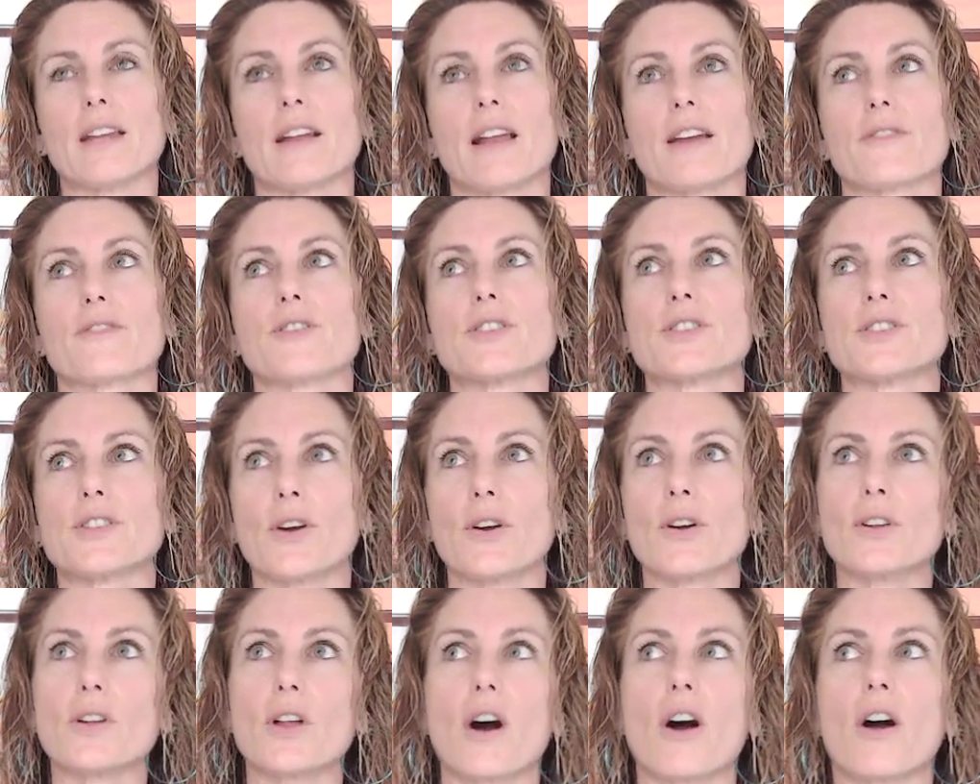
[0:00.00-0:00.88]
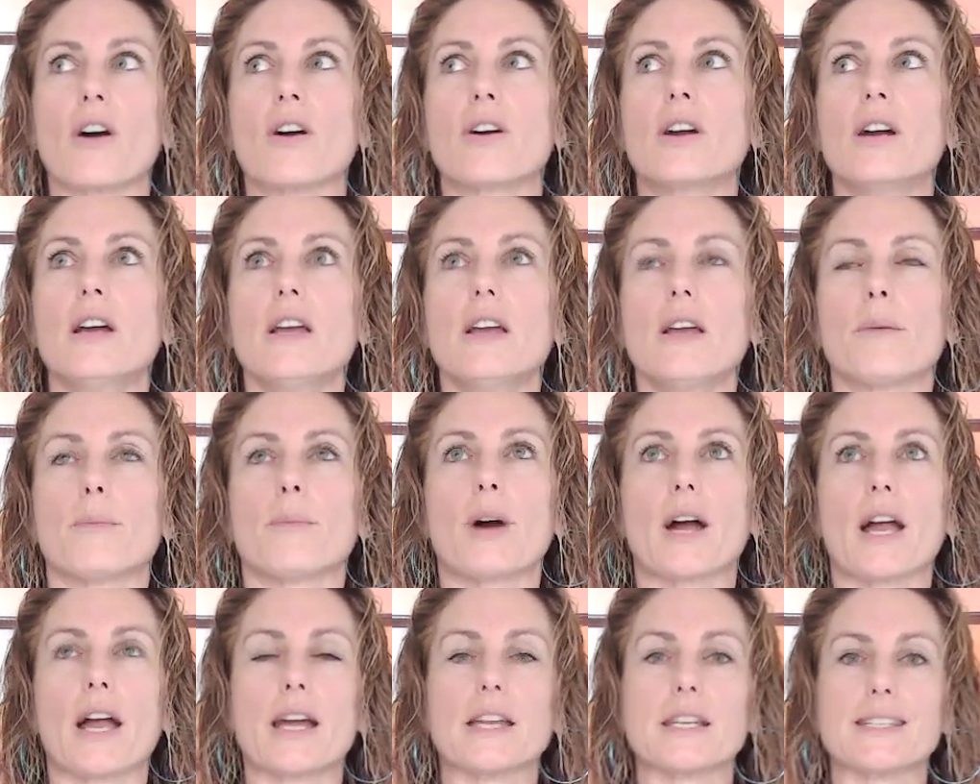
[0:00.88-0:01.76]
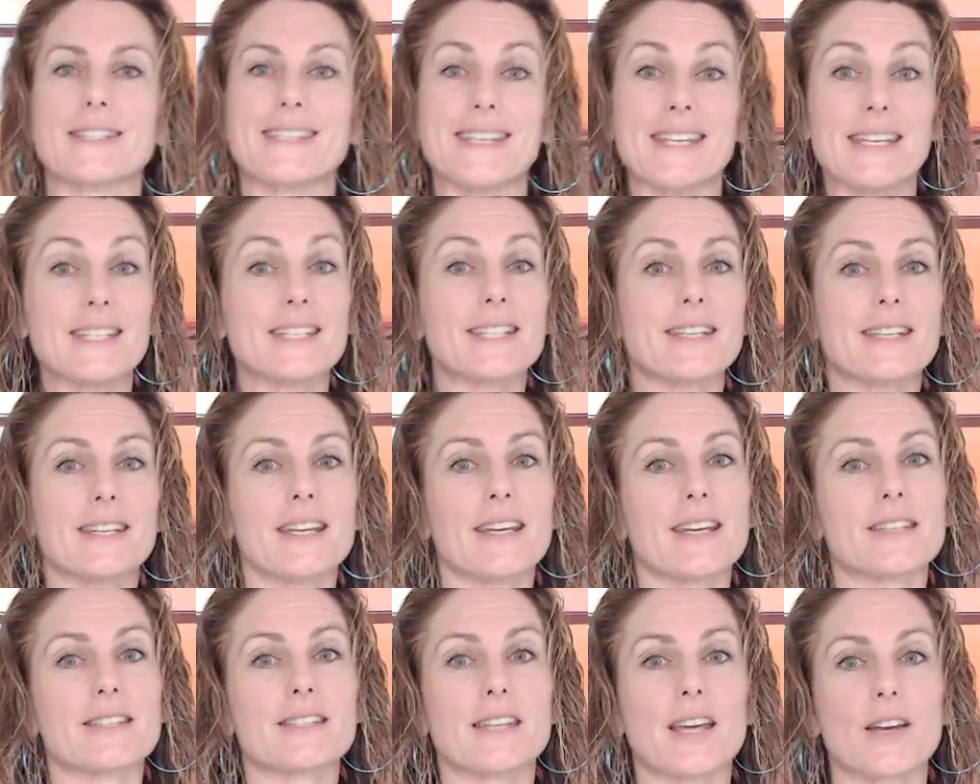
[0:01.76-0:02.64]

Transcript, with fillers: Like for so long, my identity as